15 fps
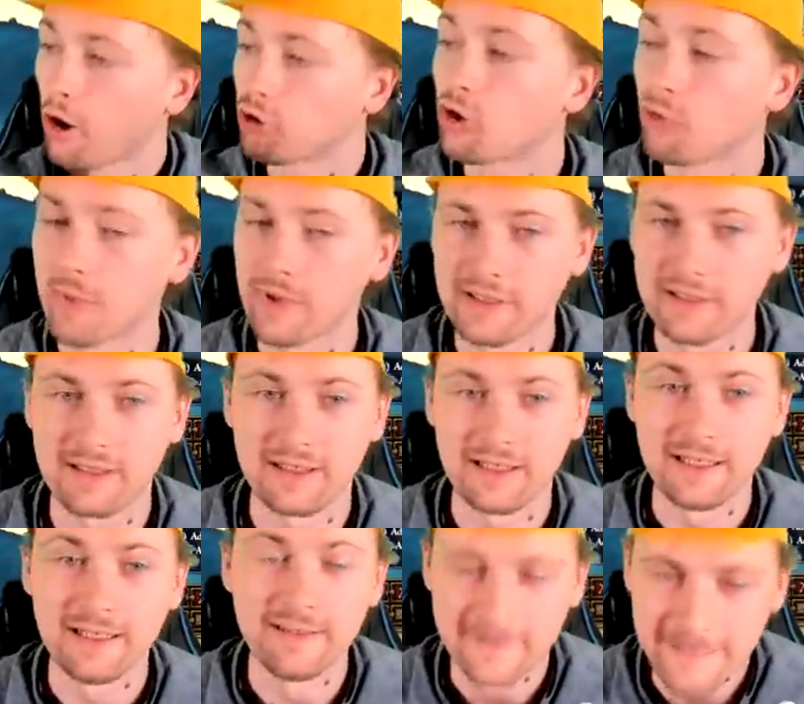Ottomans
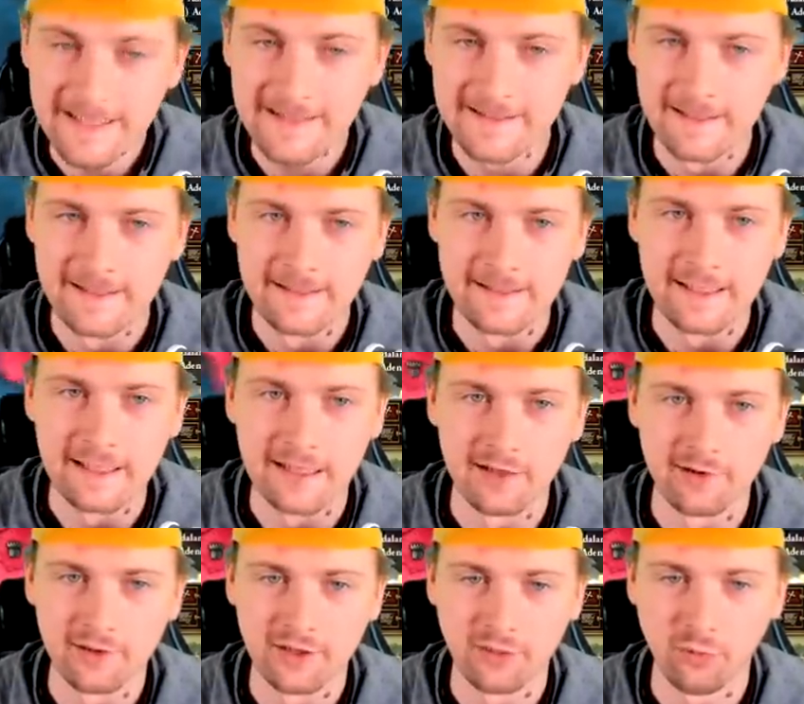indeed
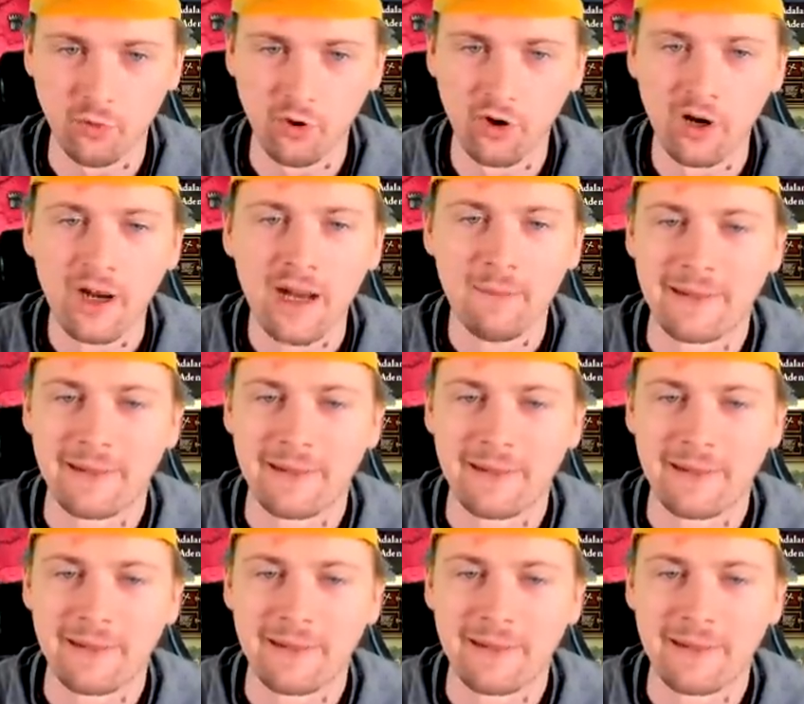declared the war,